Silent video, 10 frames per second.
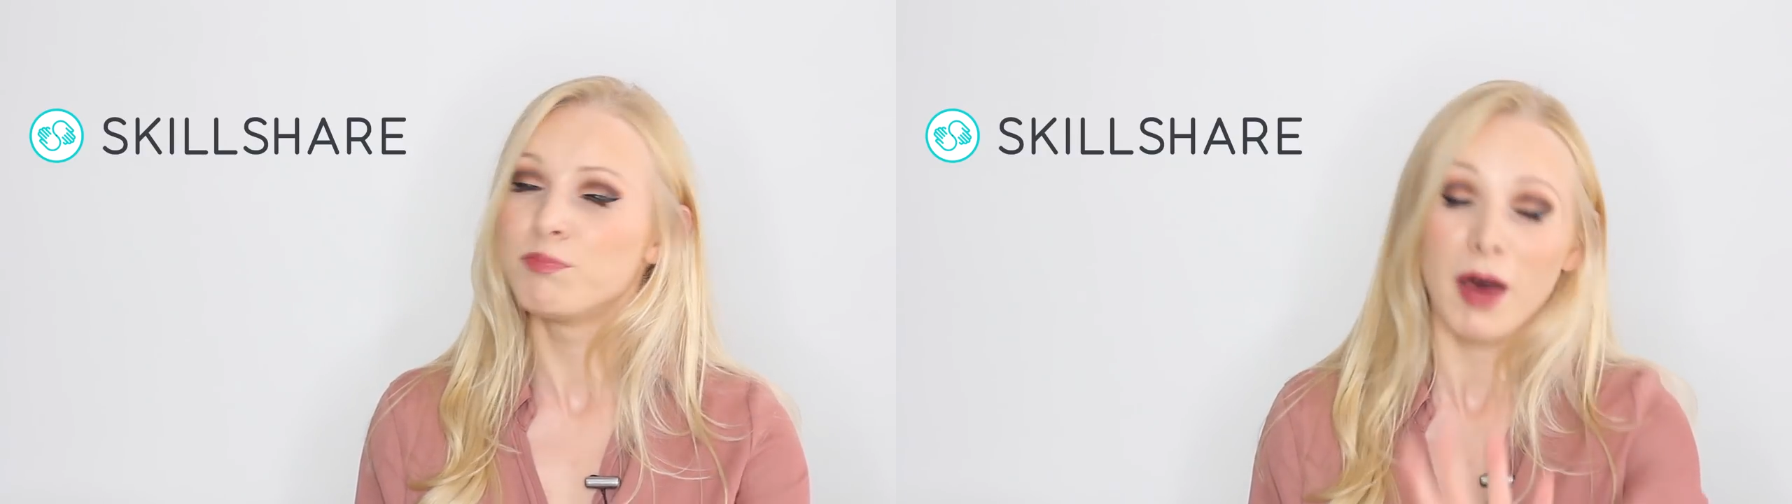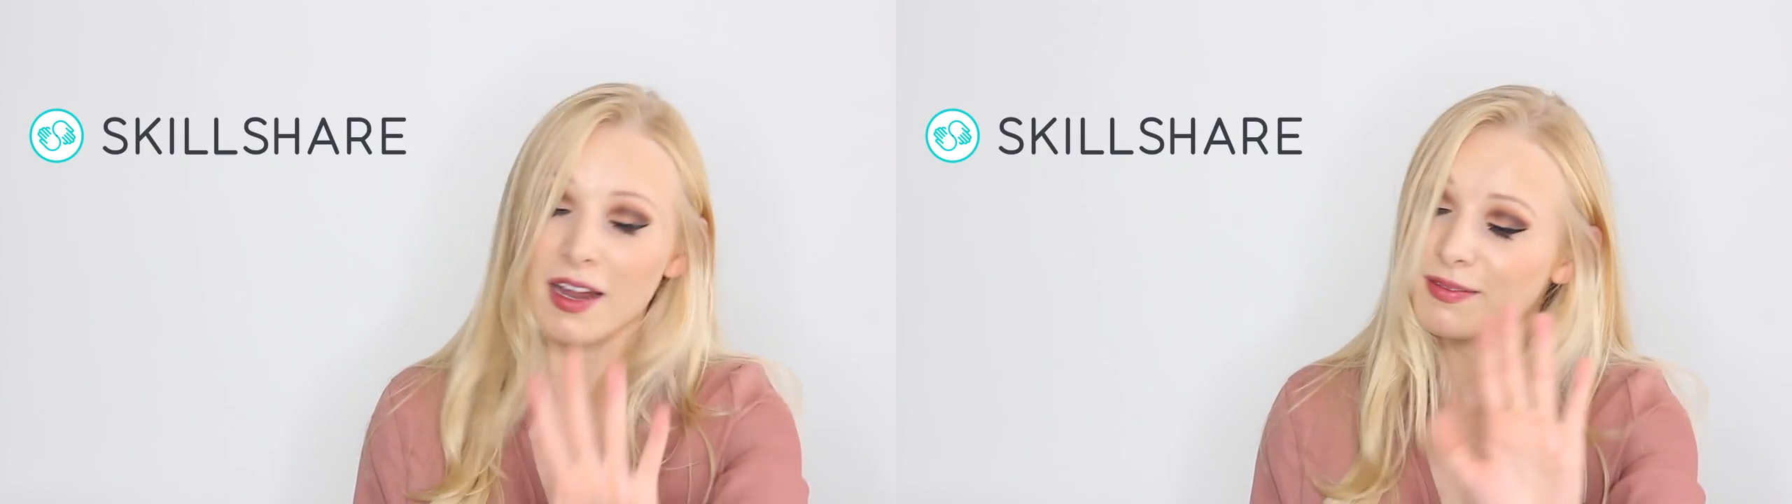
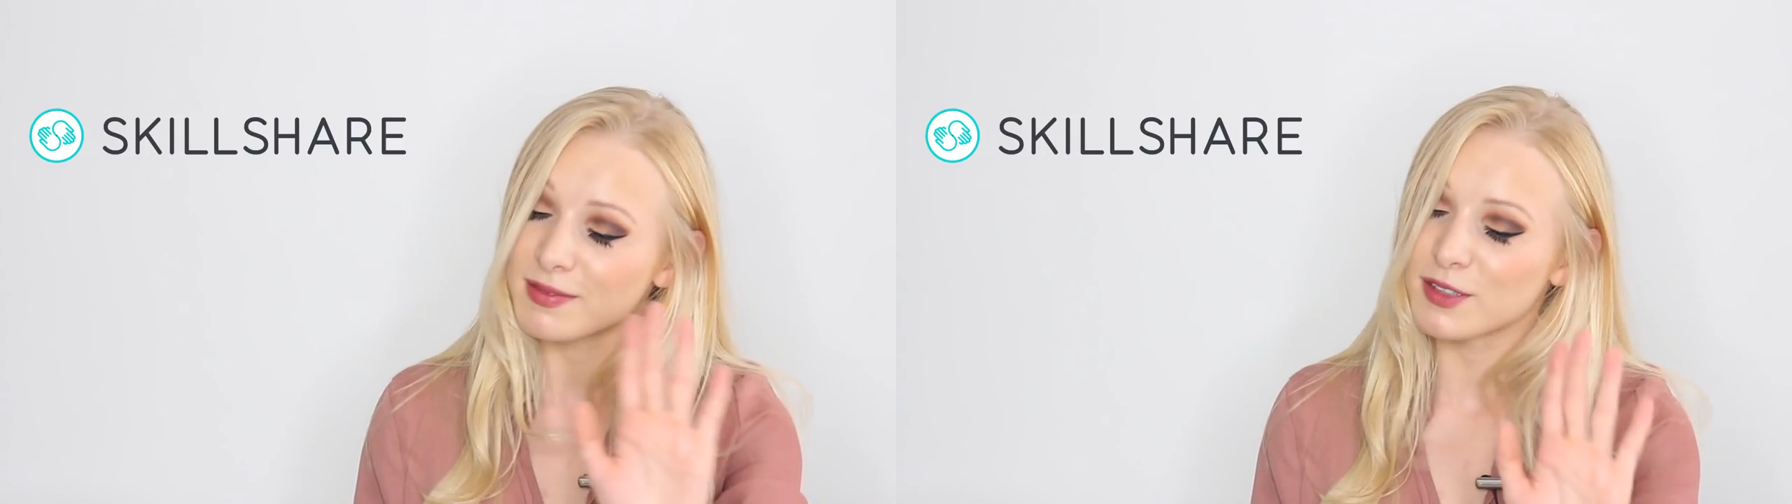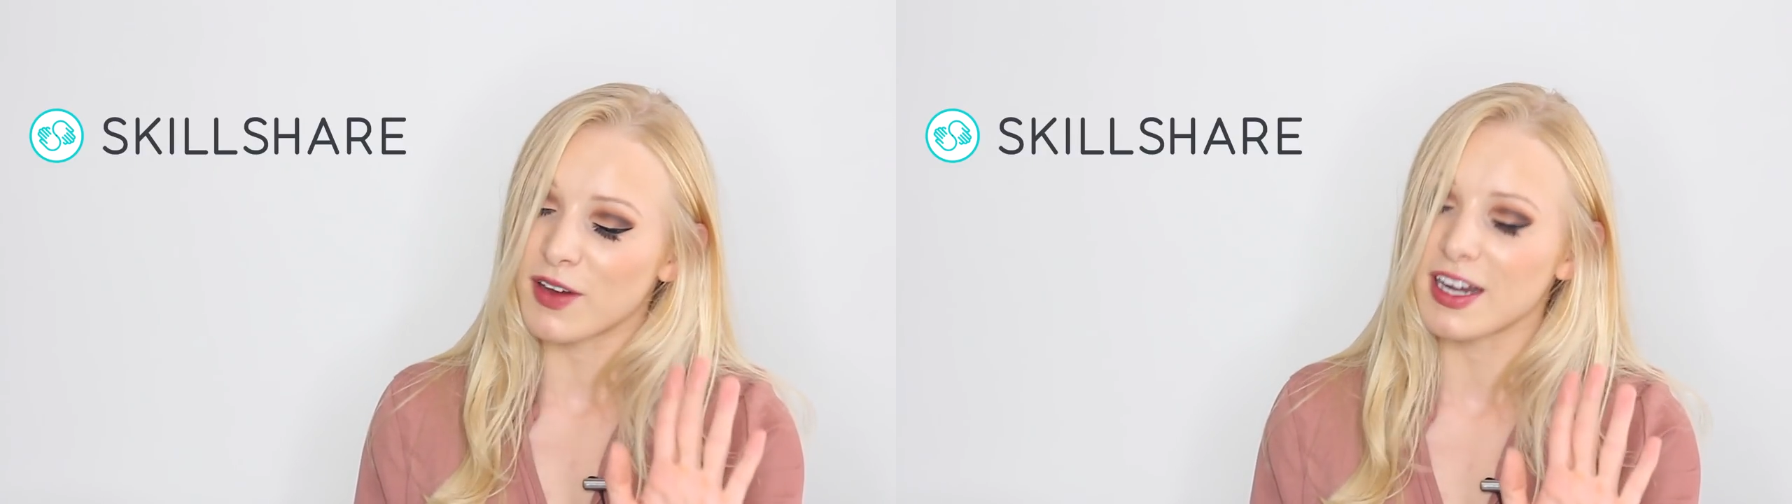But
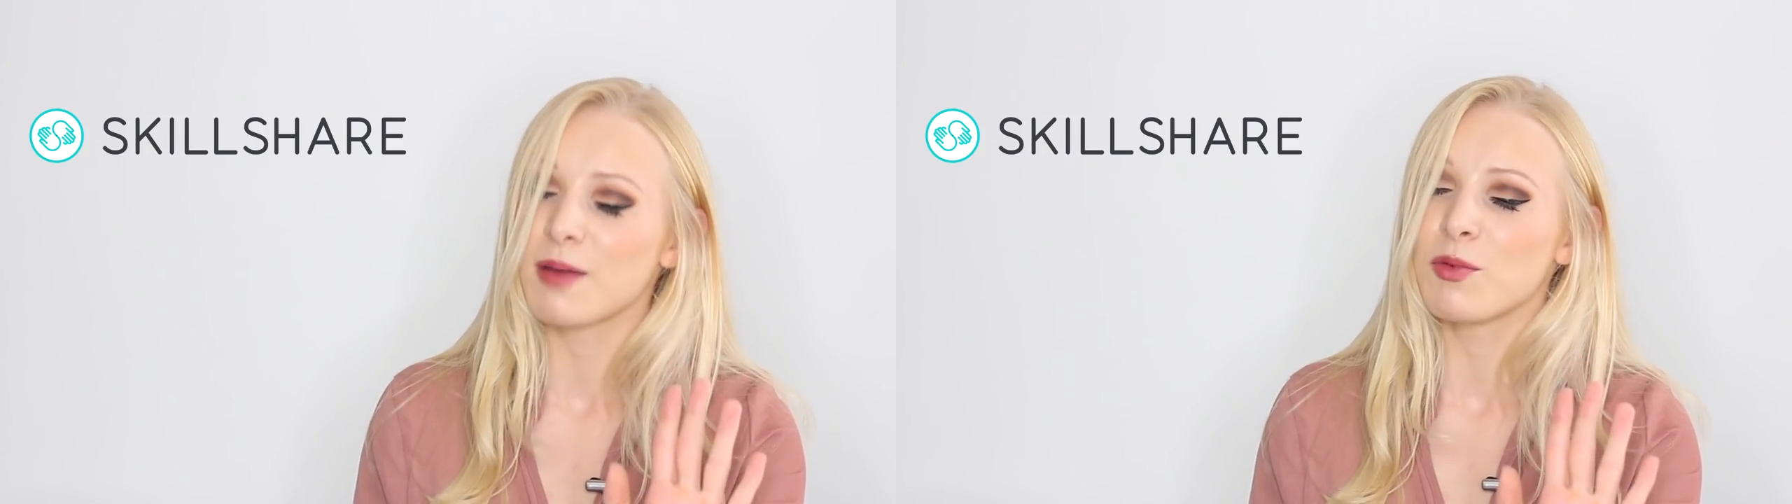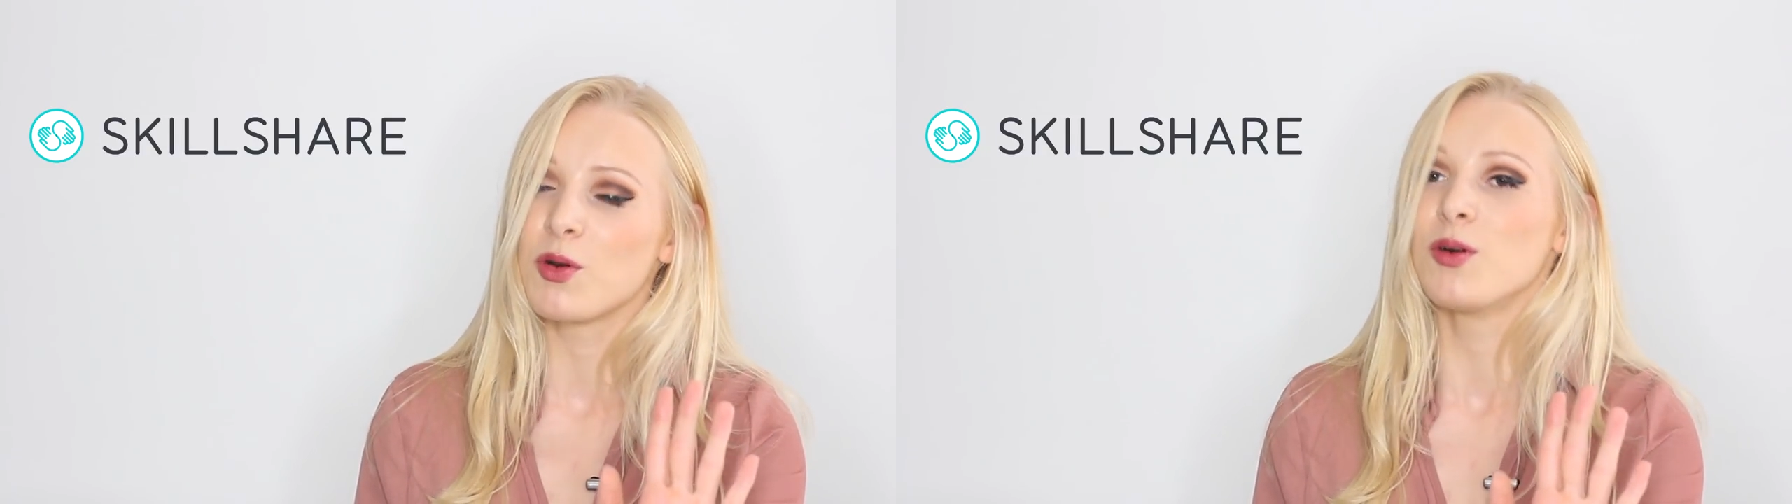to find
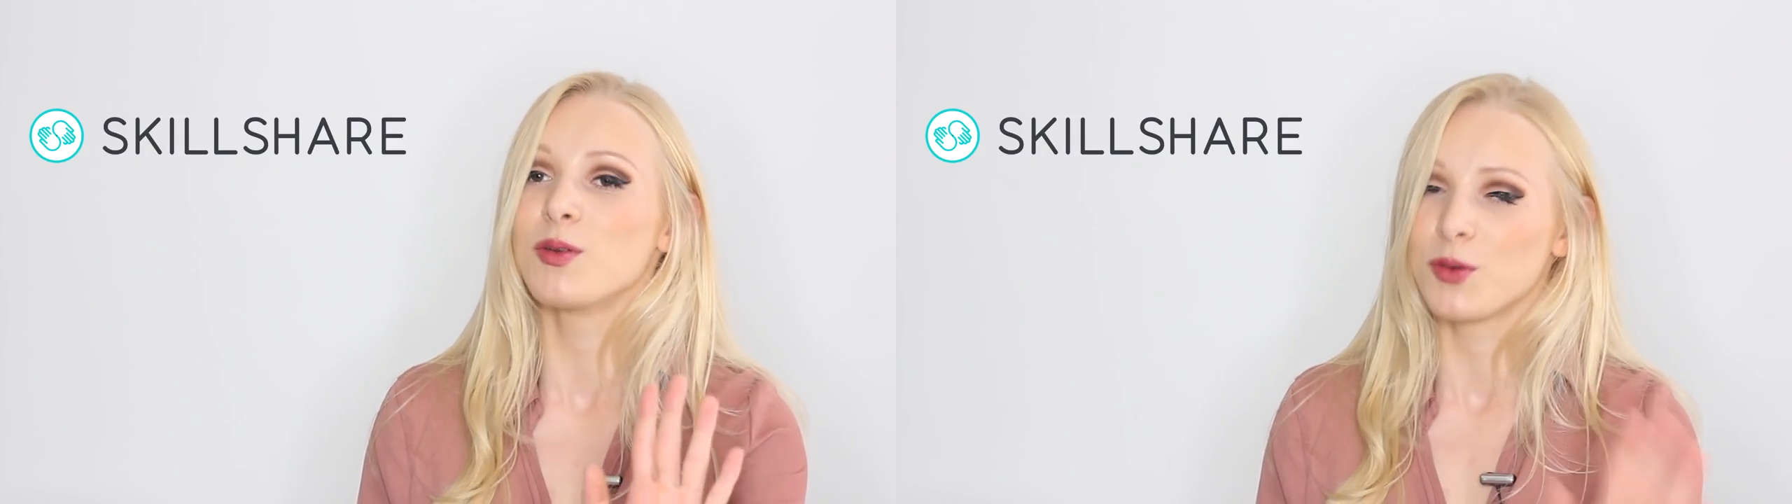out more,